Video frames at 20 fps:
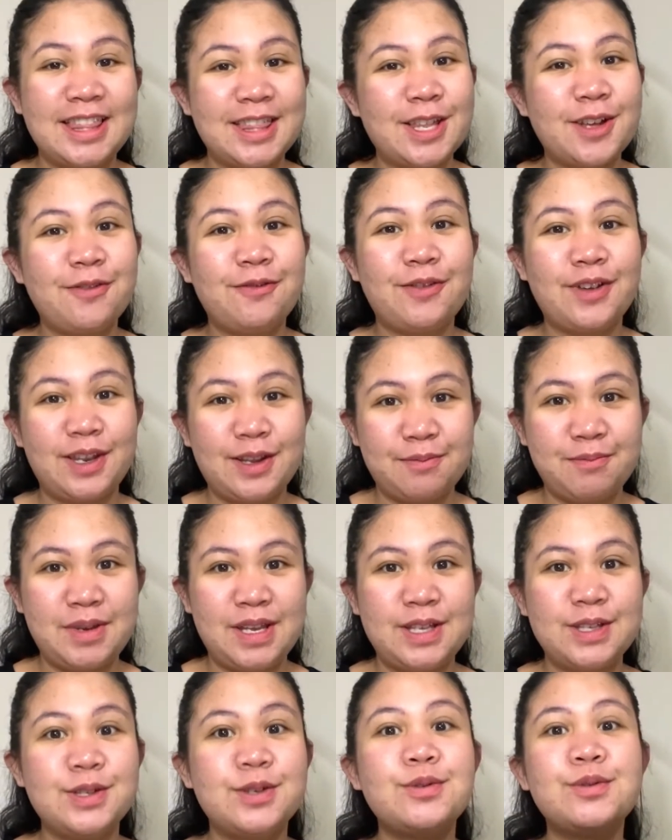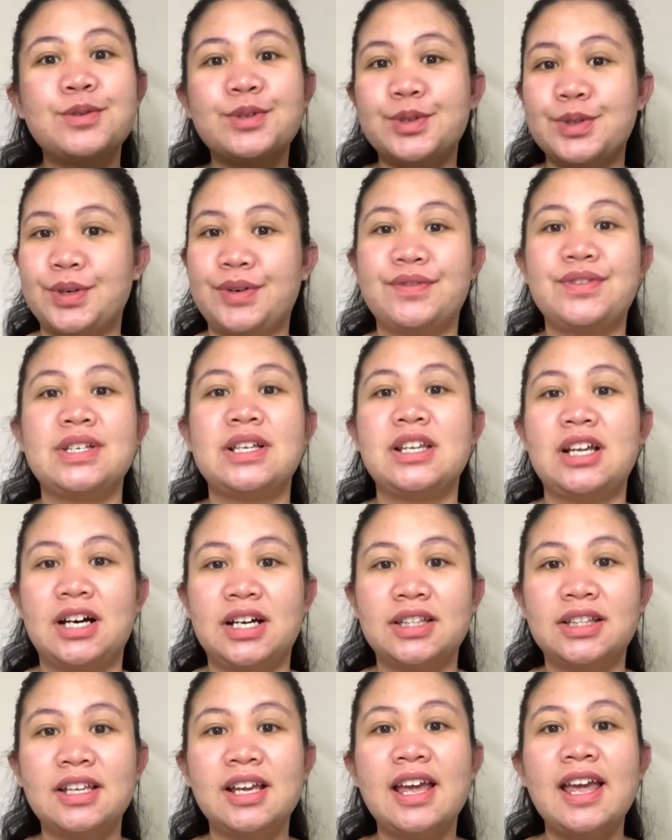in the Philippines who serves a
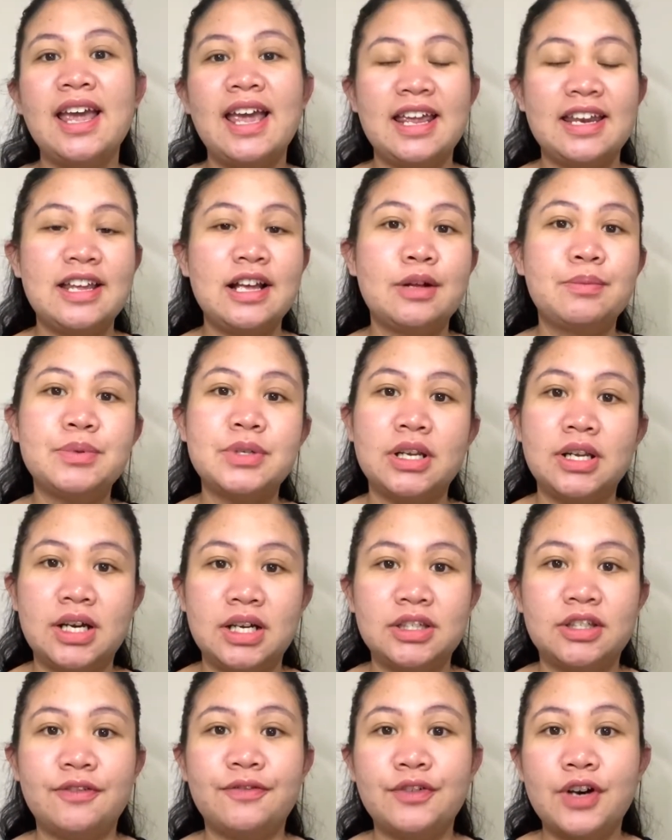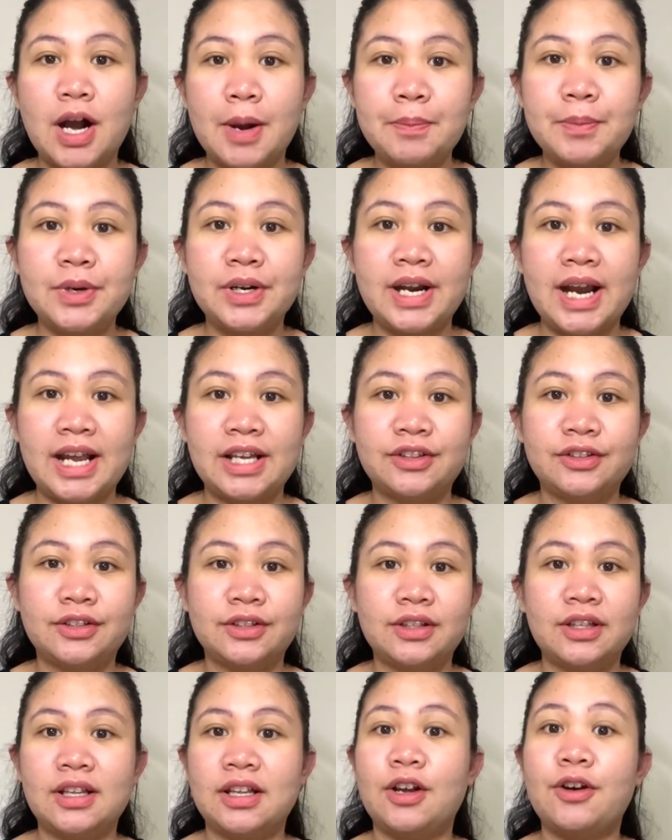lot and helps a lot
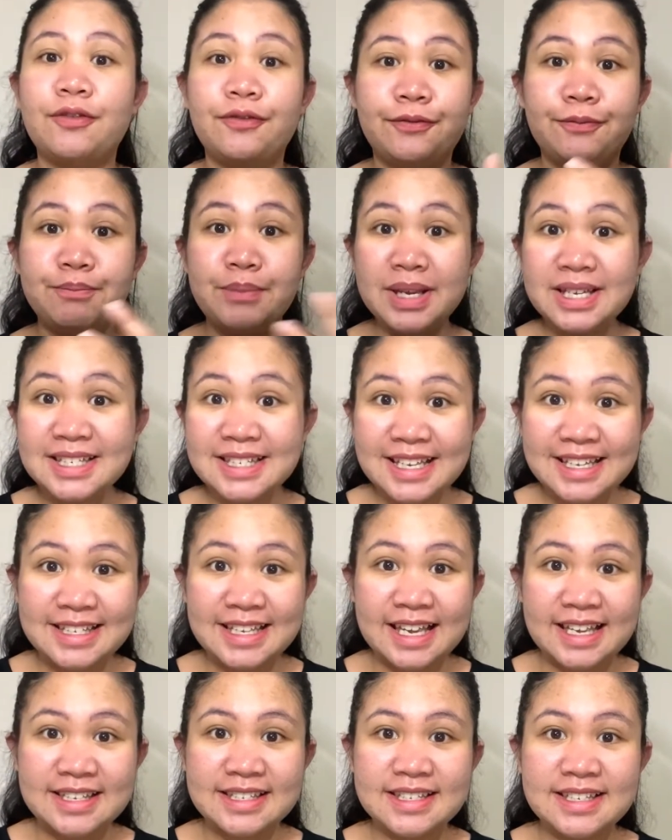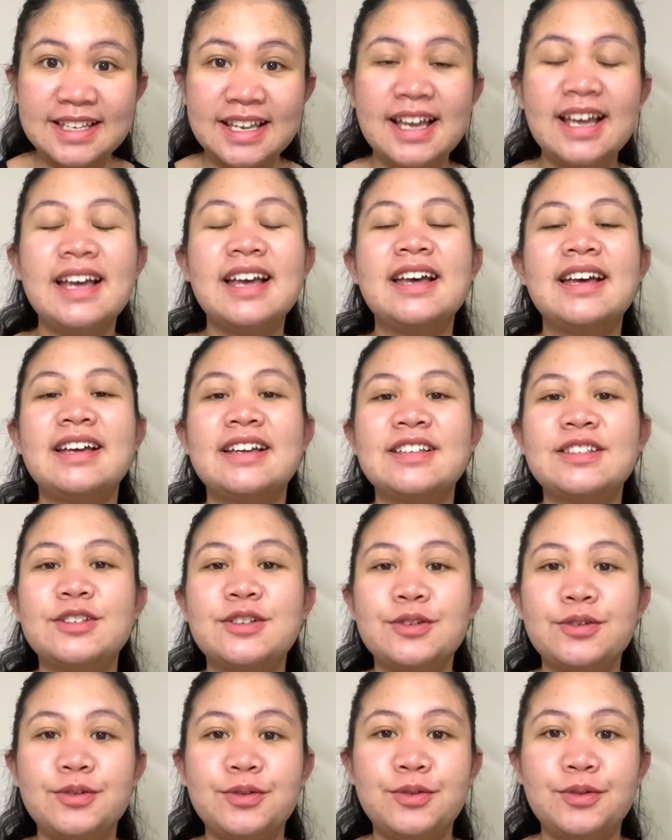of businesses
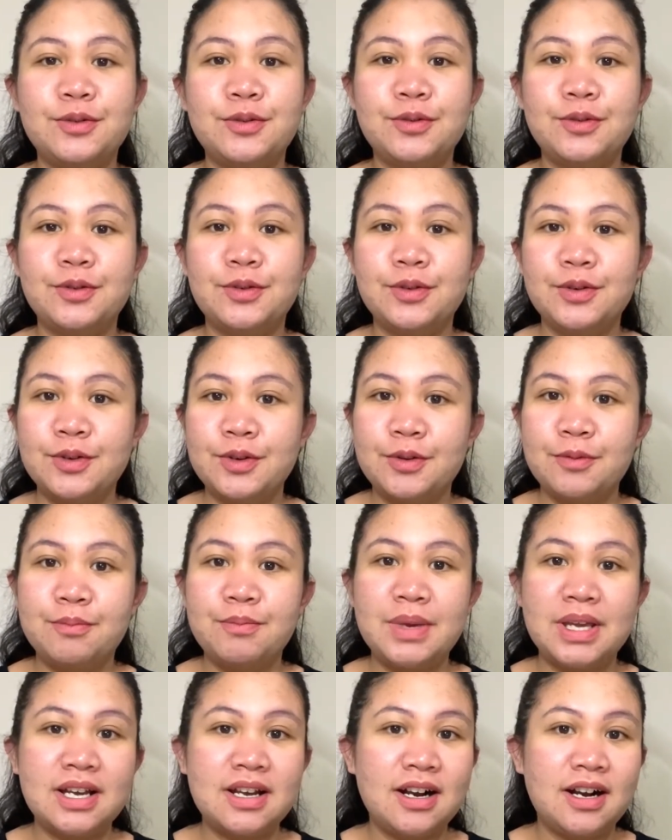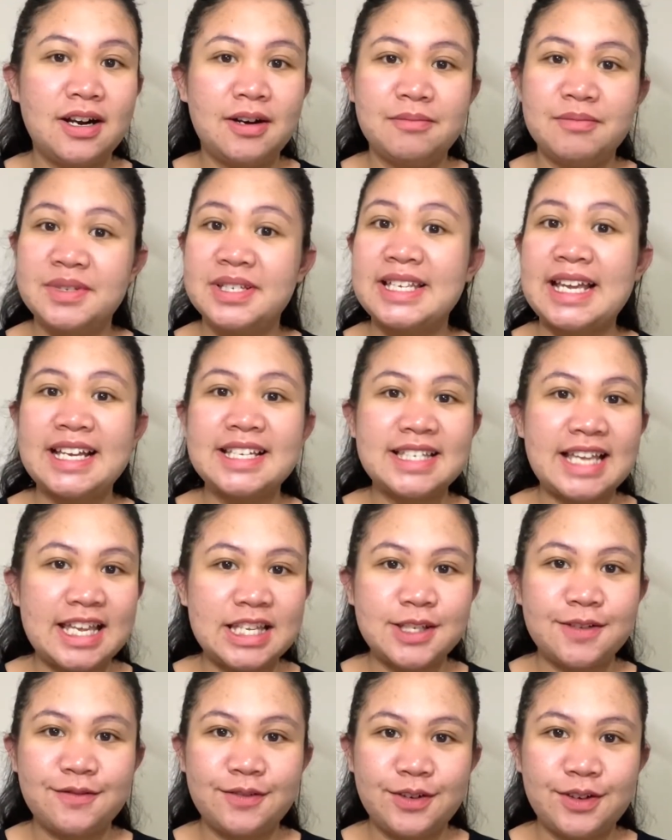to become
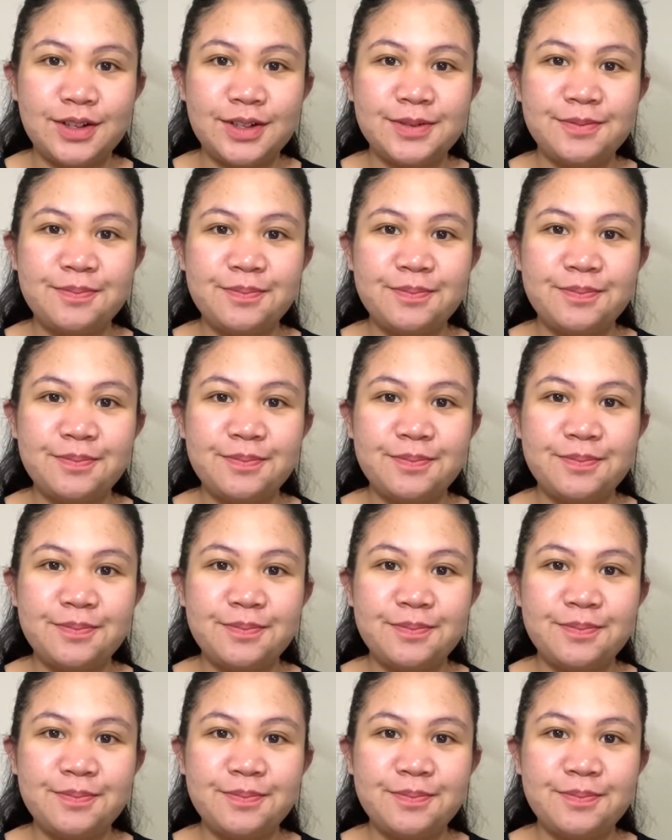successful.